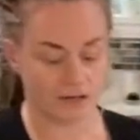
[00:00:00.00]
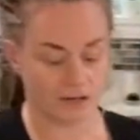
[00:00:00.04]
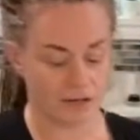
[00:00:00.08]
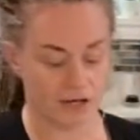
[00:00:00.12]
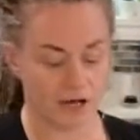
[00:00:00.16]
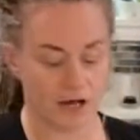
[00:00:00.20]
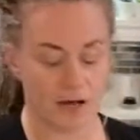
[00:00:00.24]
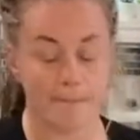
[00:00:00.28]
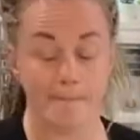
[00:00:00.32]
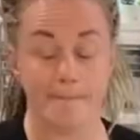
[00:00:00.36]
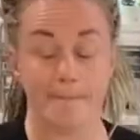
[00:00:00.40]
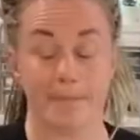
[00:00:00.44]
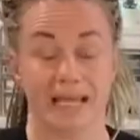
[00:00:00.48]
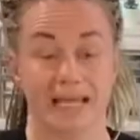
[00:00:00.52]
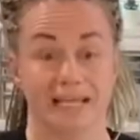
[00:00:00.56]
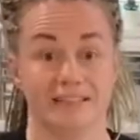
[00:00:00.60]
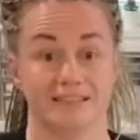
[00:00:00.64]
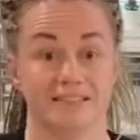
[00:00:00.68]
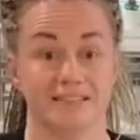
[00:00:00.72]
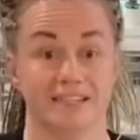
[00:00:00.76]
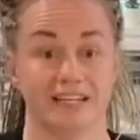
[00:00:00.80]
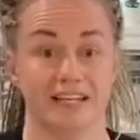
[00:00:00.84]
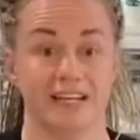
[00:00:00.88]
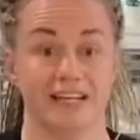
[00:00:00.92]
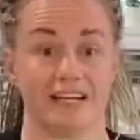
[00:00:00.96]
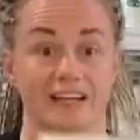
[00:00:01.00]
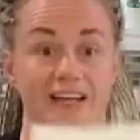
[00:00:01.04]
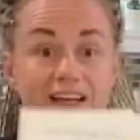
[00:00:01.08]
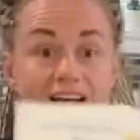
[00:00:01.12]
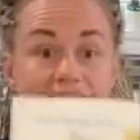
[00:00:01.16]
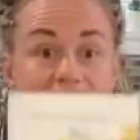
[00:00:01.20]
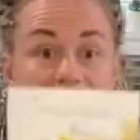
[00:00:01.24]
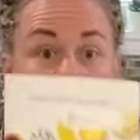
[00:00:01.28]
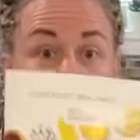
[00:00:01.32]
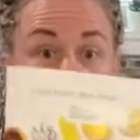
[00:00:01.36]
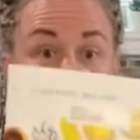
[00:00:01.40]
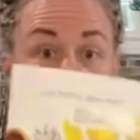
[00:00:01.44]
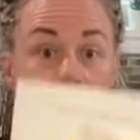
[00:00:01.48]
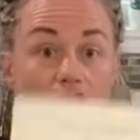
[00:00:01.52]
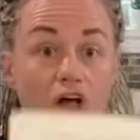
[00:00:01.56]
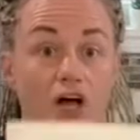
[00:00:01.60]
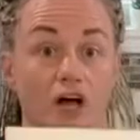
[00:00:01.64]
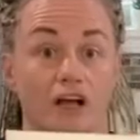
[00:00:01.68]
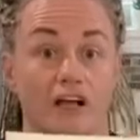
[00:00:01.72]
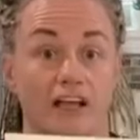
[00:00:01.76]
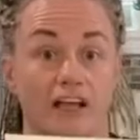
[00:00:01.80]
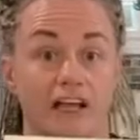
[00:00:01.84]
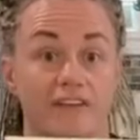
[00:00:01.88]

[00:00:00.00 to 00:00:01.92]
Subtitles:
amazing catalog.